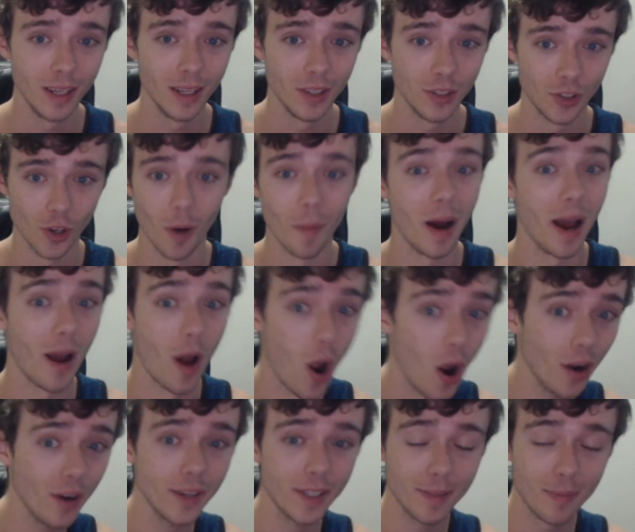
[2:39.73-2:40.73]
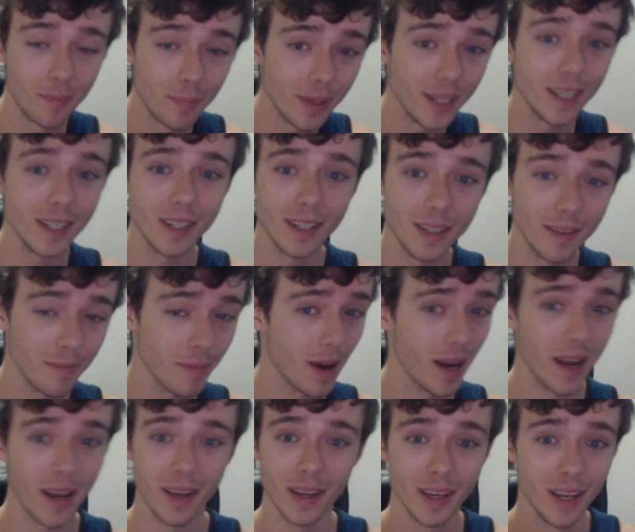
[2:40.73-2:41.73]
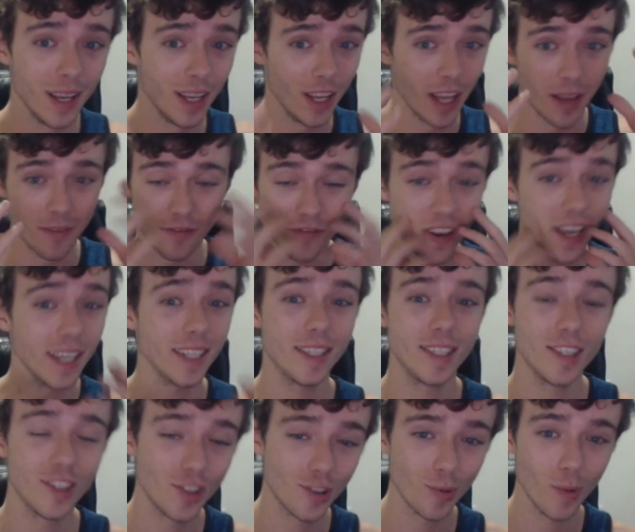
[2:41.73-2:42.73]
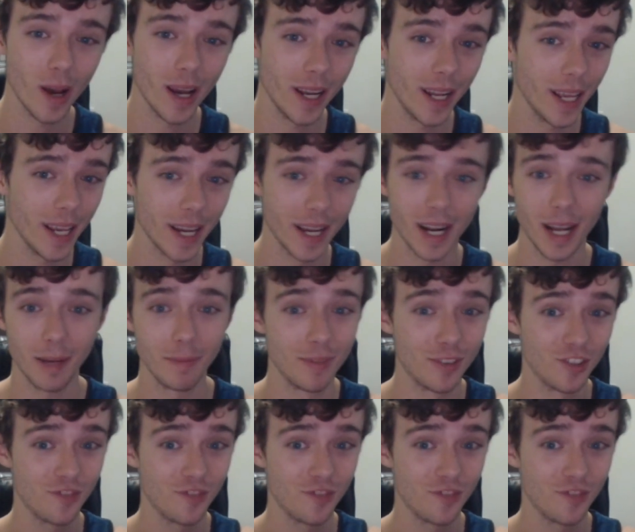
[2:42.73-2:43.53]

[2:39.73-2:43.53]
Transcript: So my heart's beating, my face is sweating, and I'm